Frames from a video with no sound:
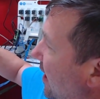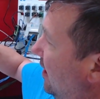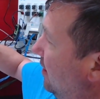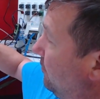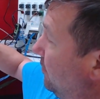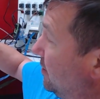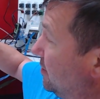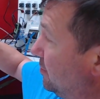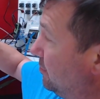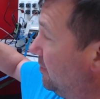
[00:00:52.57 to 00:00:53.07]
if
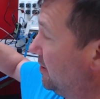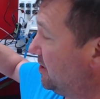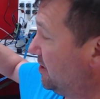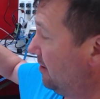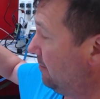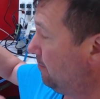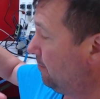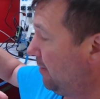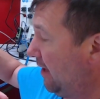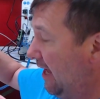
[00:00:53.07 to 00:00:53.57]
we switch
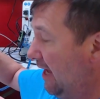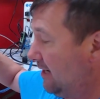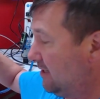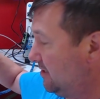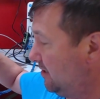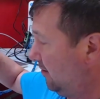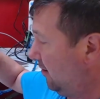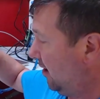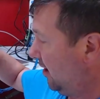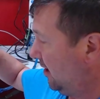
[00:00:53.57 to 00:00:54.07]
it back
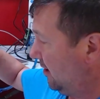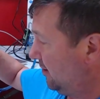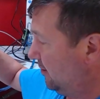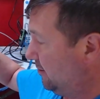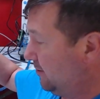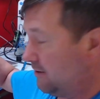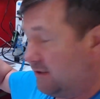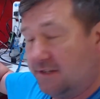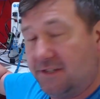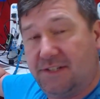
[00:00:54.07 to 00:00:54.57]
to auto,
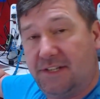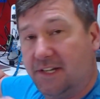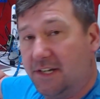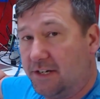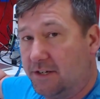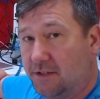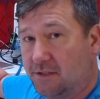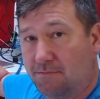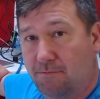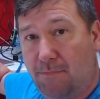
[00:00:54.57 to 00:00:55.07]
you're gonna see it
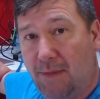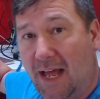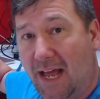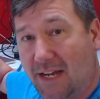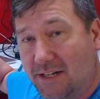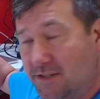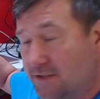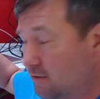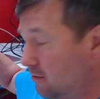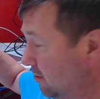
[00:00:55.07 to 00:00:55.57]
goes back
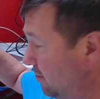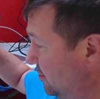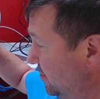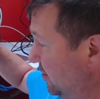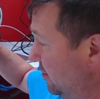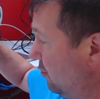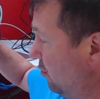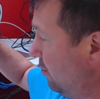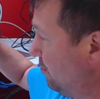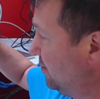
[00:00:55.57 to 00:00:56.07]
to our
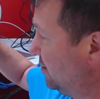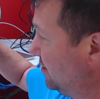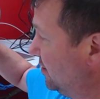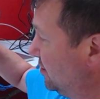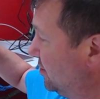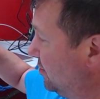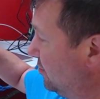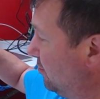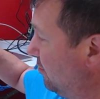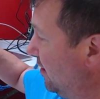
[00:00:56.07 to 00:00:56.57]
zero
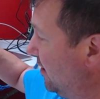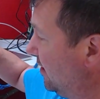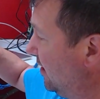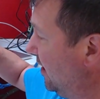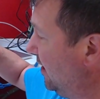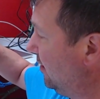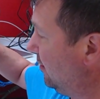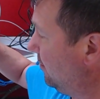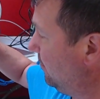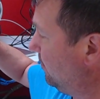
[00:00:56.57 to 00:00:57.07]
position right
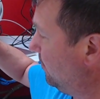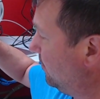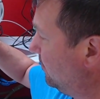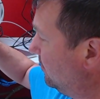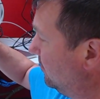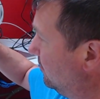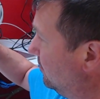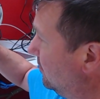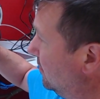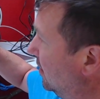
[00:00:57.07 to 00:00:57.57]
now.
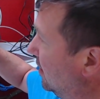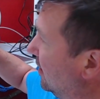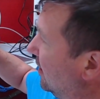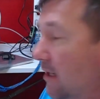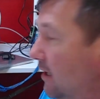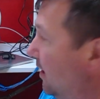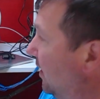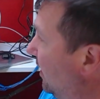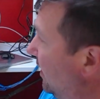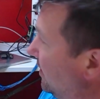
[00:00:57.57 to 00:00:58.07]

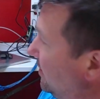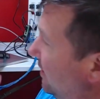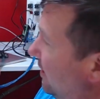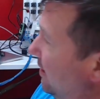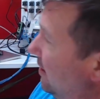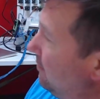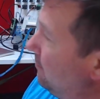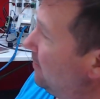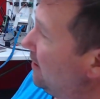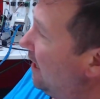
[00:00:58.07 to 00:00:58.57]
And
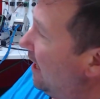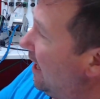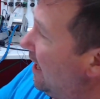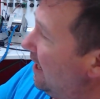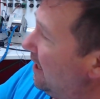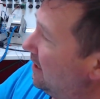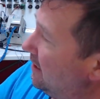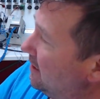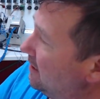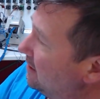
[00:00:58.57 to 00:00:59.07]
then we
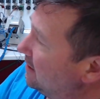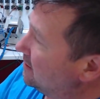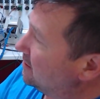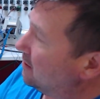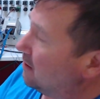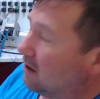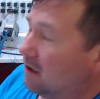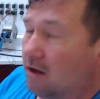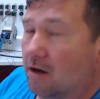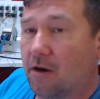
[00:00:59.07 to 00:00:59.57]
added
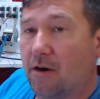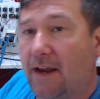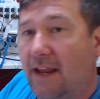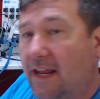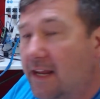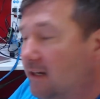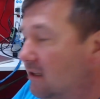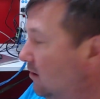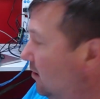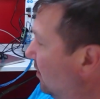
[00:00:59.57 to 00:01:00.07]
our
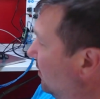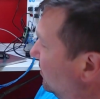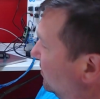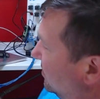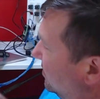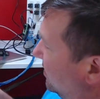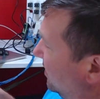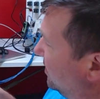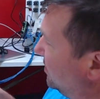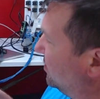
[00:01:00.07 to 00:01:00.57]
analog
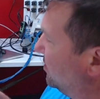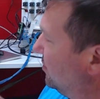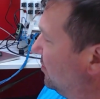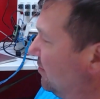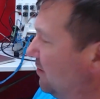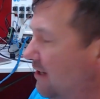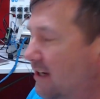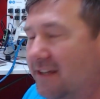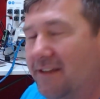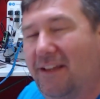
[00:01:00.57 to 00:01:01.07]
sensor.
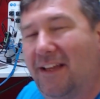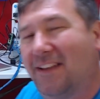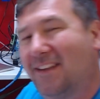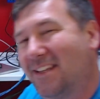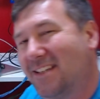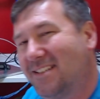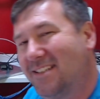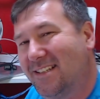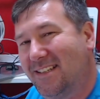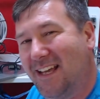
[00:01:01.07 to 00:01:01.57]
Now,
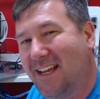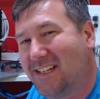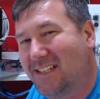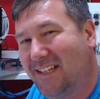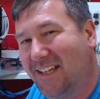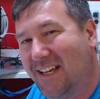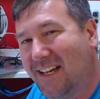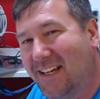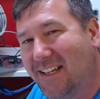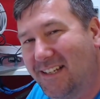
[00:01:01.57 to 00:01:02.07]
this is
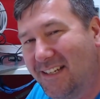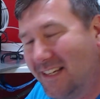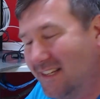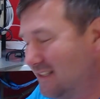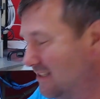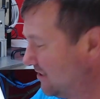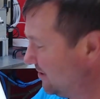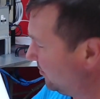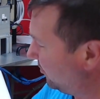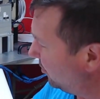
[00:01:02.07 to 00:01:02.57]
actually
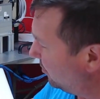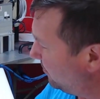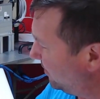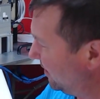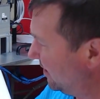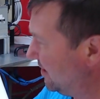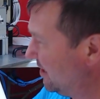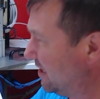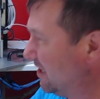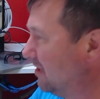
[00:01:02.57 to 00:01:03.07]
unnecessary, but
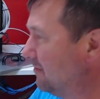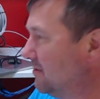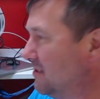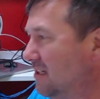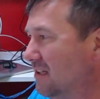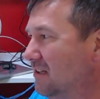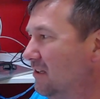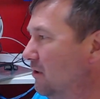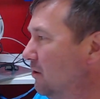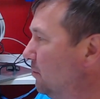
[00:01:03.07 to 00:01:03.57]
it did give us a
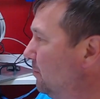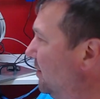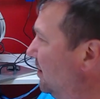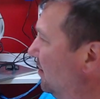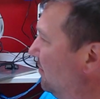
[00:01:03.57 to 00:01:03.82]
little bit of